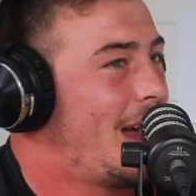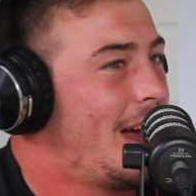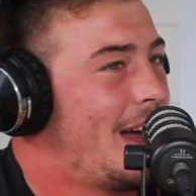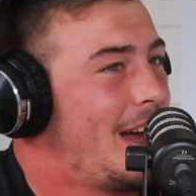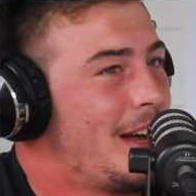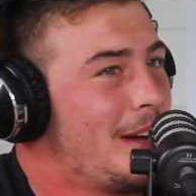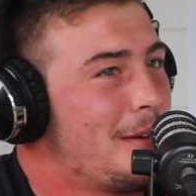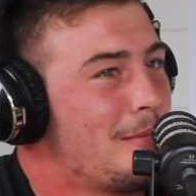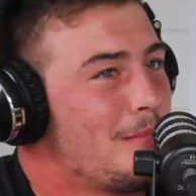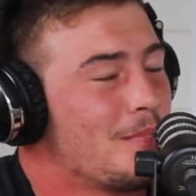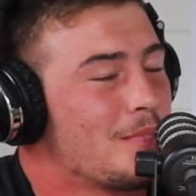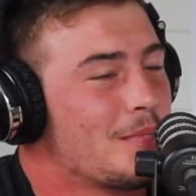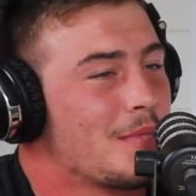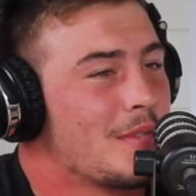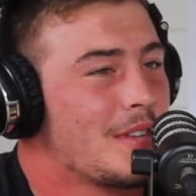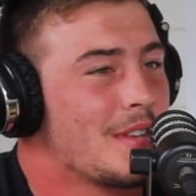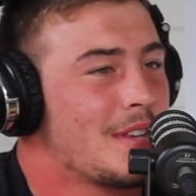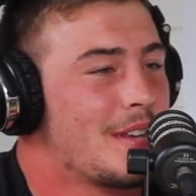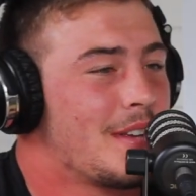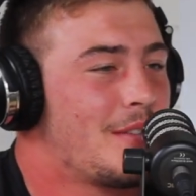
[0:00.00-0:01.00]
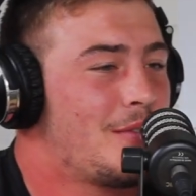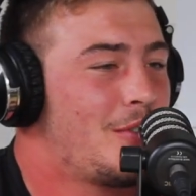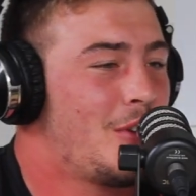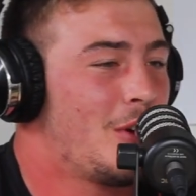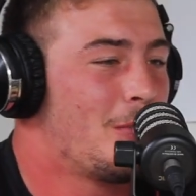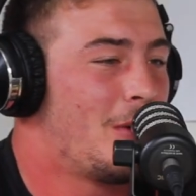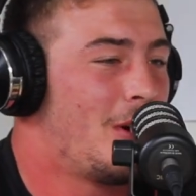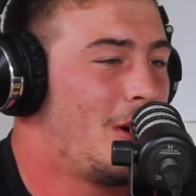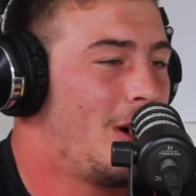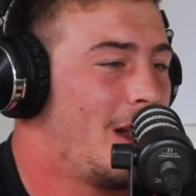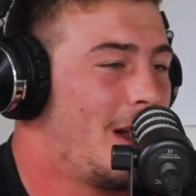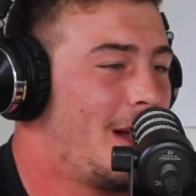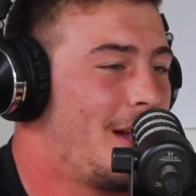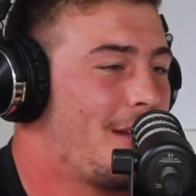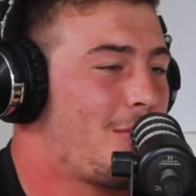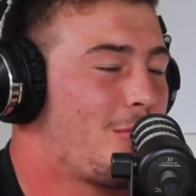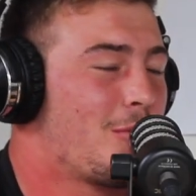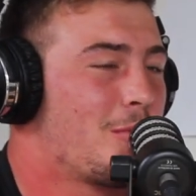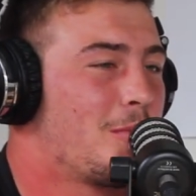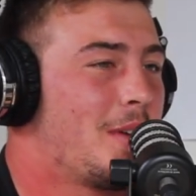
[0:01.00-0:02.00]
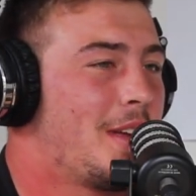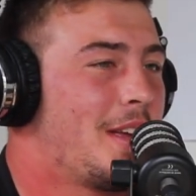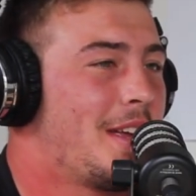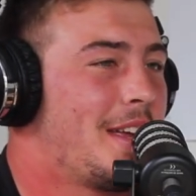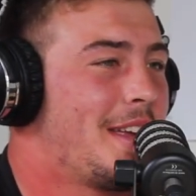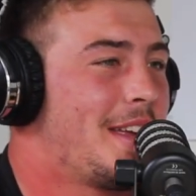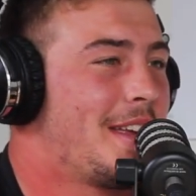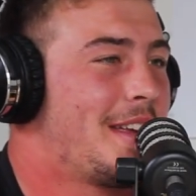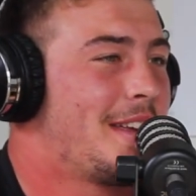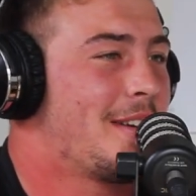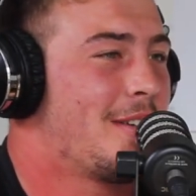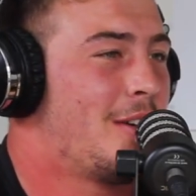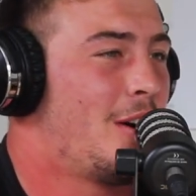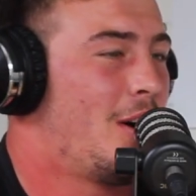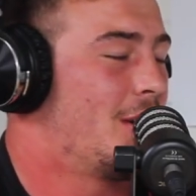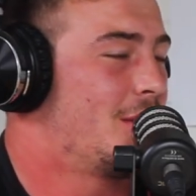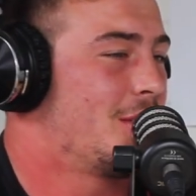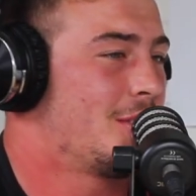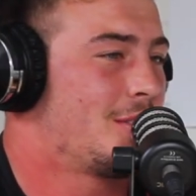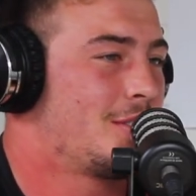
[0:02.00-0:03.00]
A few of my highlights would be I've